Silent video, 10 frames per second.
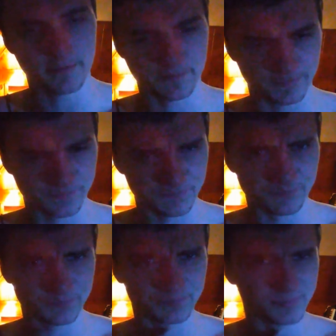it.
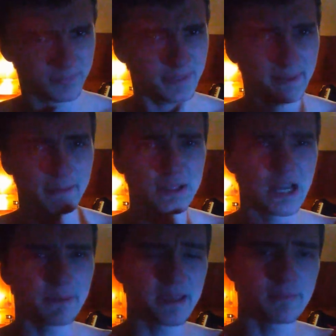And
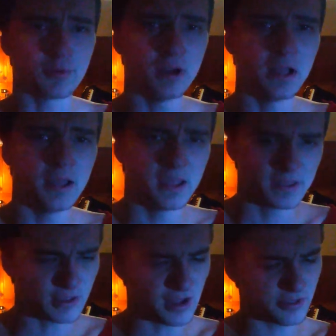a lot of people,
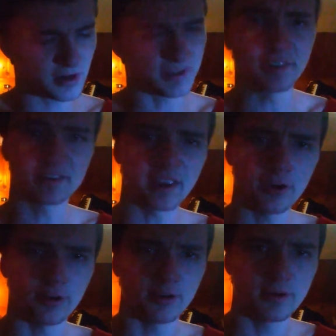they're not
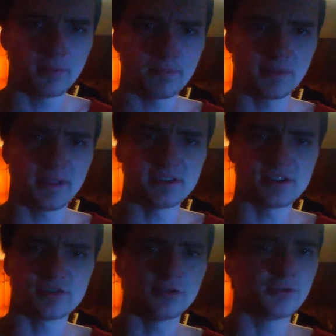scared, but they
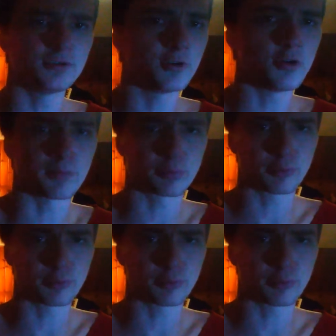just don't